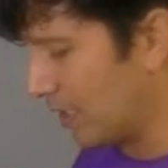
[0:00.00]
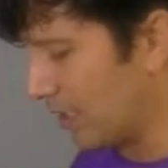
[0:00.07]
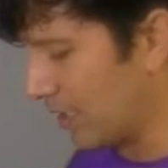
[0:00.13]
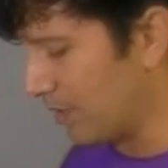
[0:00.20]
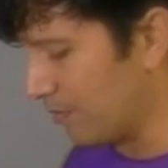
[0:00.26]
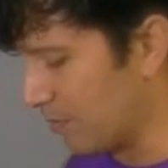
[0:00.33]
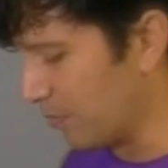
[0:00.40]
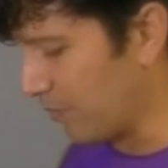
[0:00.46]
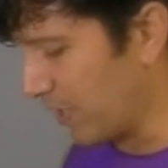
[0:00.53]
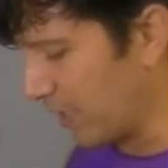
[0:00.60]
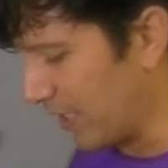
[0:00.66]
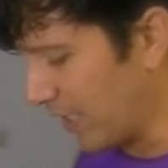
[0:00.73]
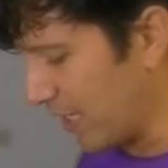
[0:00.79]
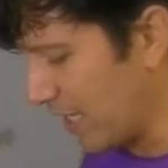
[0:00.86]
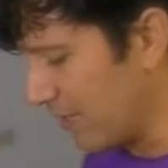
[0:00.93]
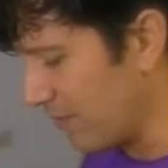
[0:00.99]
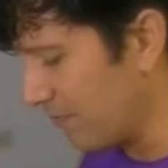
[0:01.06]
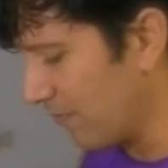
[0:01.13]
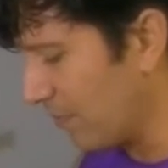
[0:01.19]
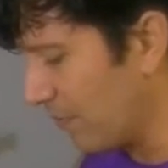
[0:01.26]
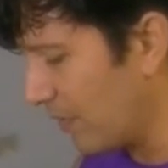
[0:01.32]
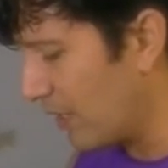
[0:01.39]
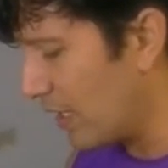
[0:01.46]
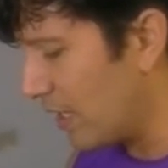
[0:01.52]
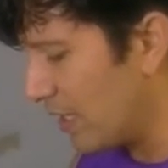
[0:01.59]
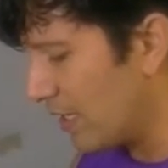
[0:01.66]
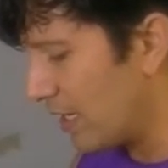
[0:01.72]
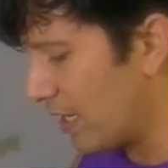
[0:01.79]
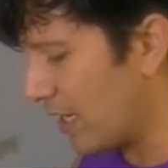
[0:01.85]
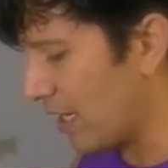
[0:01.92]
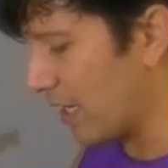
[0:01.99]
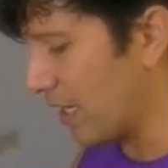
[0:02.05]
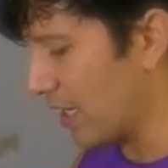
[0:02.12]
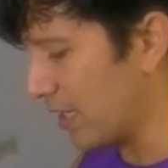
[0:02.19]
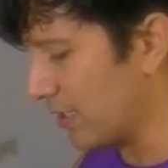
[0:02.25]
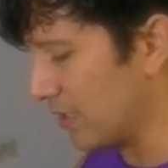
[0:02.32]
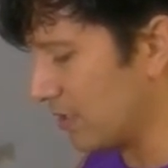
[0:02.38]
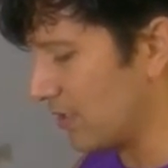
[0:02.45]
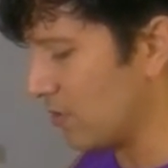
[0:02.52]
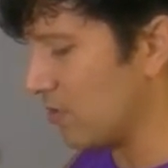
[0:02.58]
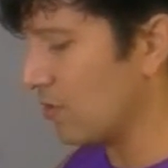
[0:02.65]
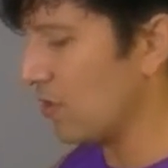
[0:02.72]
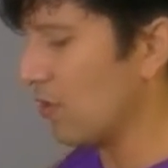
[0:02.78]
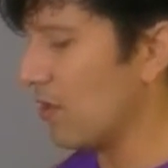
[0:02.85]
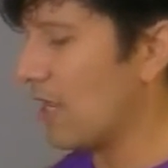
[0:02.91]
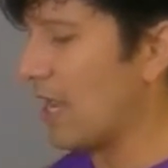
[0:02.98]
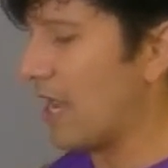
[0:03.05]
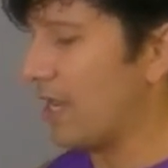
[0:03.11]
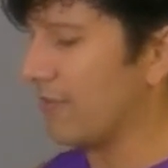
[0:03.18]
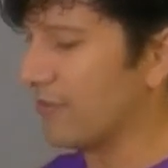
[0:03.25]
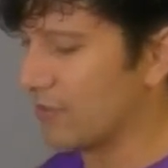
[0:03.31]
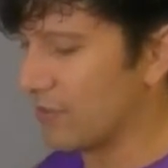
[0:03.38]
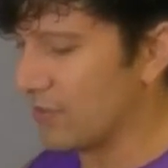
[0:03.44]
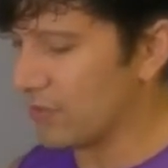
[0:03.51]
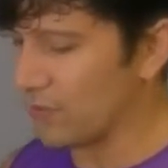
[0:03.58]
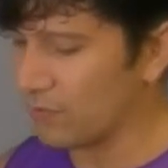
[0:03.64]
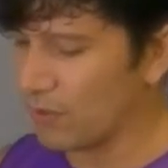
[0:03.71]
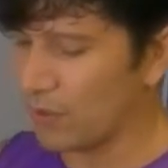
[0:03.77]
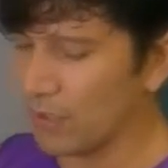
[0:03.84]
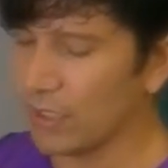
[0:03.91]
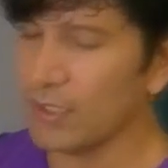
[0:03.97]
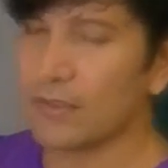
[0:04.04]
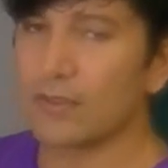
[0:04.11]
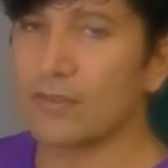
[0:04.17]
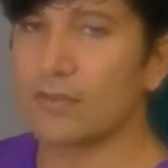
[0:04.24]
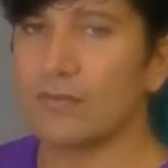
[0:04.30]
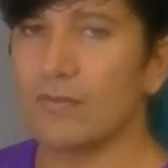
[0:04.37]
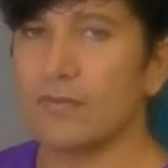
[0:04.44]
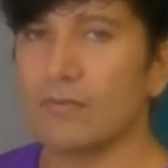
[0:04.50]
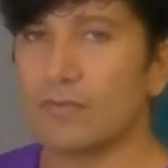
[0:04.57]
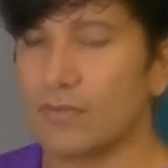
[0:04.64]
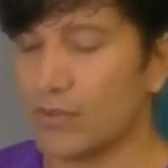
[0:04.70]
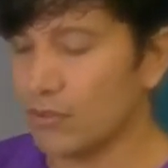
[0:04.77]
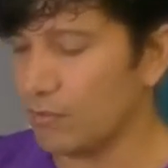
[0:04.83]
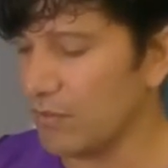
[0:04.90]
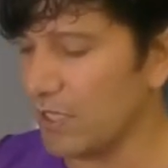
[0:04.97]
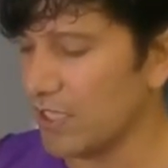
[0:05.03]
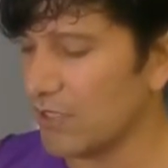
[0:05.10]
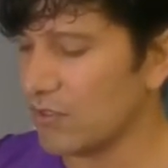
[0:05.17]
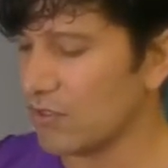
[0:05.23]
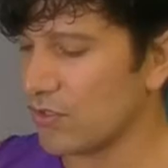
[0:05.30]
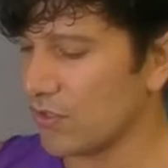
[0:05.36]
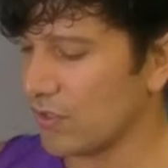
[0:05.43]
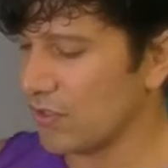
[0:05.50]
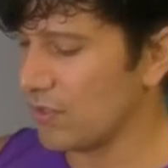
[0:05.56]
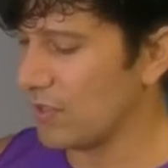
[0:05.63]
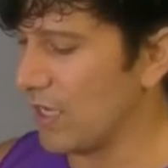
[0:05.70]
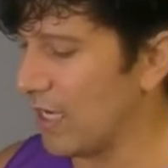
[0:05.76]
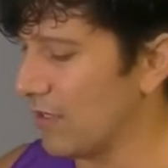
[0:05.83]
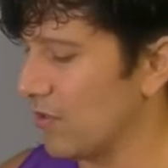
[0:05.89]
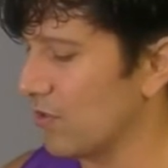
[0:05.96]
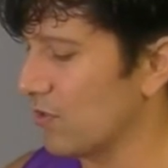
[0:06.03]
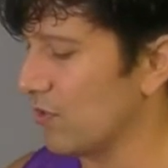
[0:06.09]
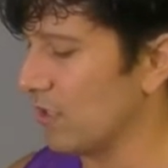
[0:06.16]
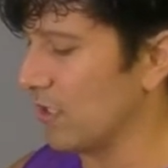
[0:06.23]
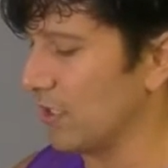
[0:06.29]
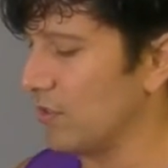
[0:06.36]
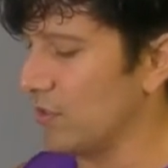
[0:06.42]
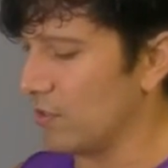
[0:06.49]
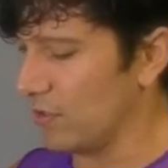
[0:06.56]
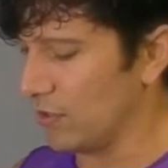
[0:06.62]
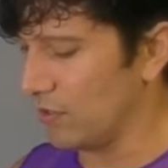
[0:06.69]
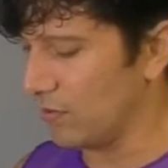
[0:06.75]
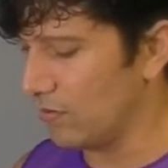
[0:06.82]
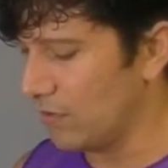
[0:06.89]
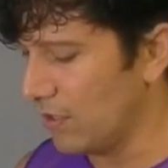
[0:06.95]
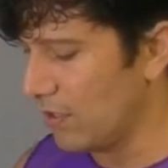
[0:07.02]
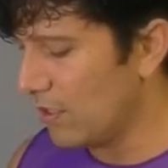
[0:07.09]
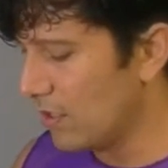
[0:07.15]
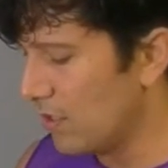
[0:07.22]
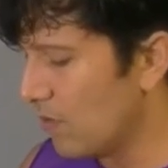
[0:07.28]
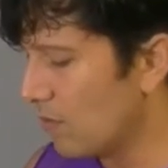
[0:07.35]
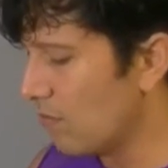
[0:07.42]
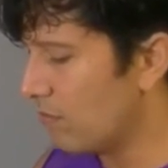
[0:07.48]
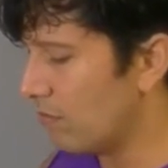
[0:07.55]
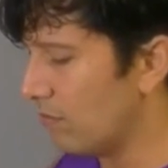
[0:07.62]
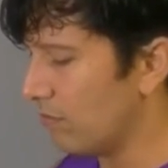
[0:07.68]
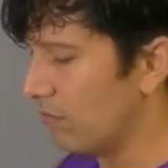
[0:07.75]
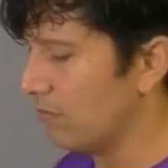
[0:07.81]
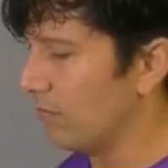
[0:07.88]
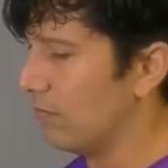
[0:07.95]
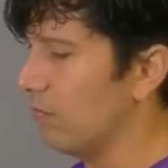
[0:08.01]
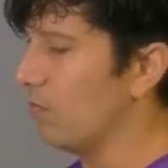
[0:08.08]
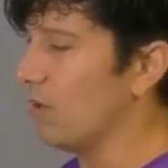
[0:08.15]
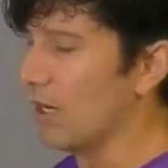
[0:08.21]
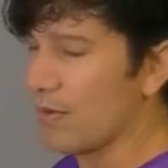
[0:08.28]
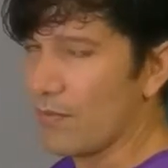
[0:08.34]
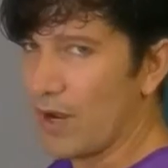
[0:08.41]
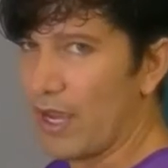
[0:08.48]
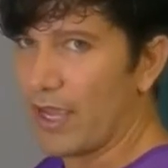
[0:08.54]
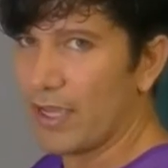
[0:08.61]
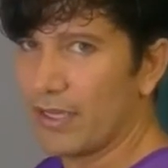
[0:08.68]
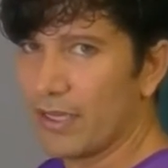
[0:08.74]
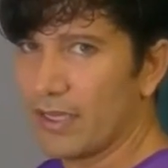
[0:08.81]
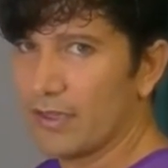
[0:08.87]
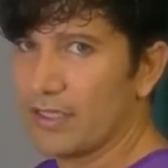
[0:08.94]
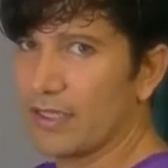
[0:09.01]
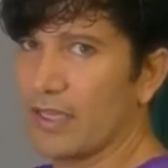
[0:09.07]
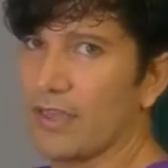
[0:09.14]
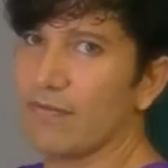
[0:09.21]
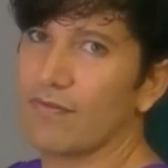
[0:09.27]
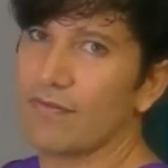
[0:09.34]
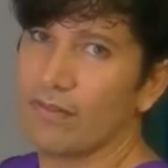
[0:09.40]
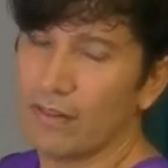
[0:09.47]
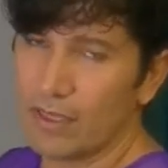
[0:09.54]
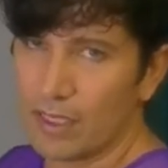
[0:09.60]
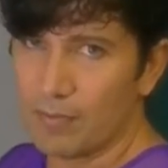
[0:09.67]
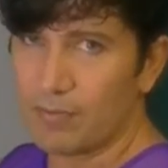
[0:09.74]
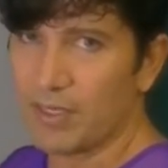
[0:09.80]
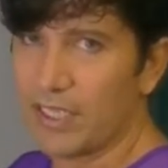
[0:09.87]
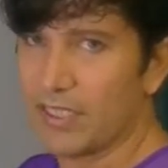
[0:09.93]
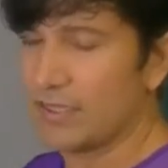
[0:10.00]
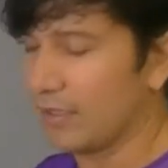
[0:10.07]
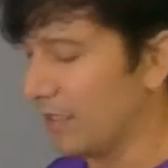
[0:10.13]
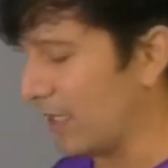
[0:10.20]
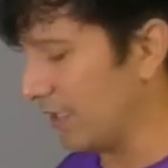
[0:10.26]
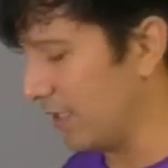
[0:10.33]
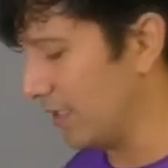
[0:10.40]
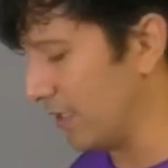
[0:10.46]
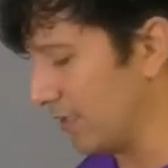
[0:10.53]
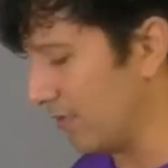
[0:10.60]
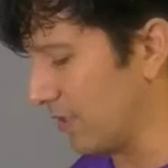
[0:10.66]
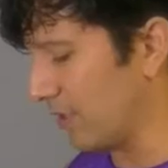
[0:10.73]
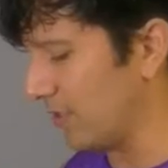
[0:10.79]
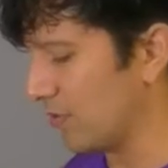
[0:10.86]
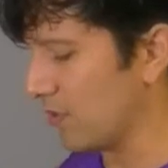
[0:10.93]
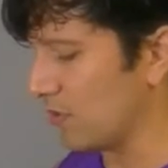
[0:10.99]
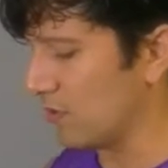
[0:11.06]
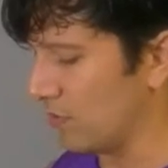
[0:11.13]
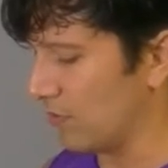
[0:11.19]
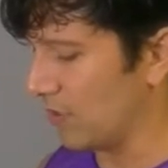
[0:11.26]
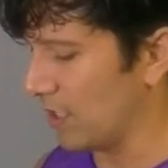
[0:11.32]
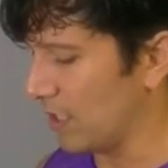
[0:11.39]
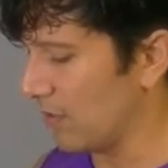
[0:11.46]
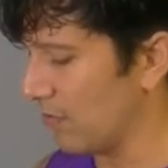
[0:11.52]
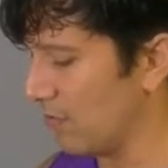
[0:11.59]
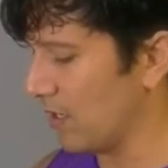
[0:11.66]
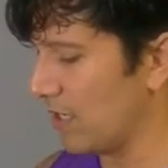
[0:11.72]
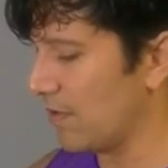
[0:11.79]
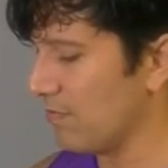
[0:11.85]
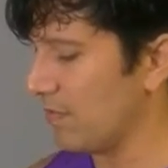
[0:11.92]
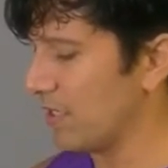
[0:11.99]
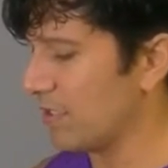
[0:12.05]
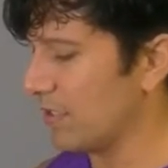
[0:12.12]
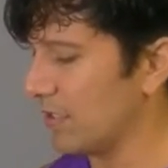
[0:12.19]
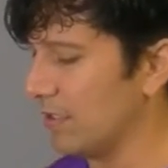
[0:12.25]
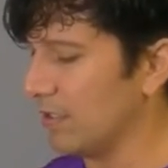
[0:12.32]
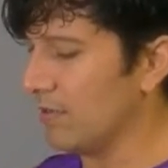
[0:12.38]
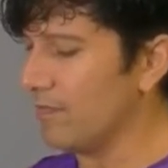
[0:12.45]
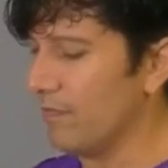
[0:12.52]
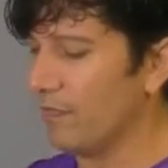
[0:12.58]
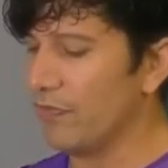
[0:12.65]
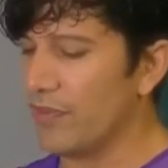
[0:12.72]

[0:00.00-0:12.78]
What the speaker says: and keep spreading it. And you don't have to roll it too much, just I usually do one way and then I flip it 90 degrees and do the other way basically.